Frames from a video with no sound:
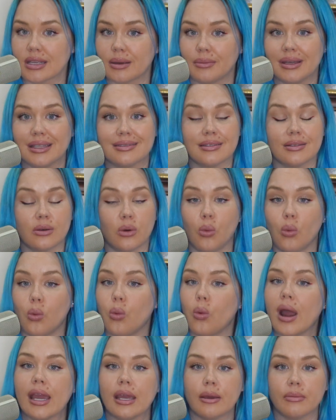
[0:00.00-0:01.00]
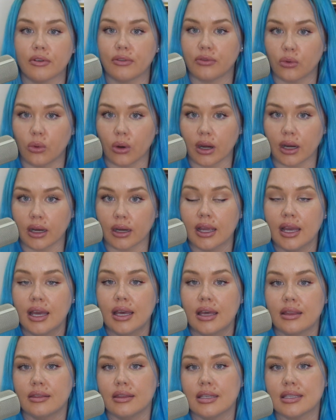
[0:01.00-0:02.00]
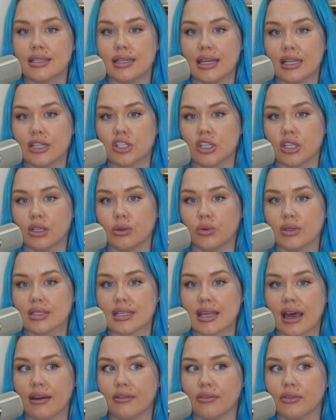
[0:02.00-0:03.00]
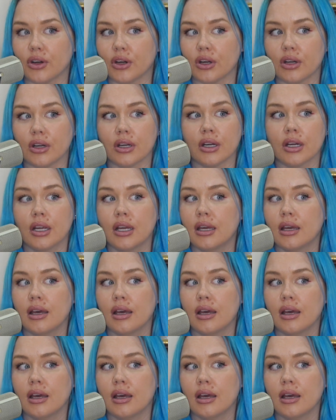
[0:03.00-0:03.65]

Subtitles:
I mean, way before this nation was ever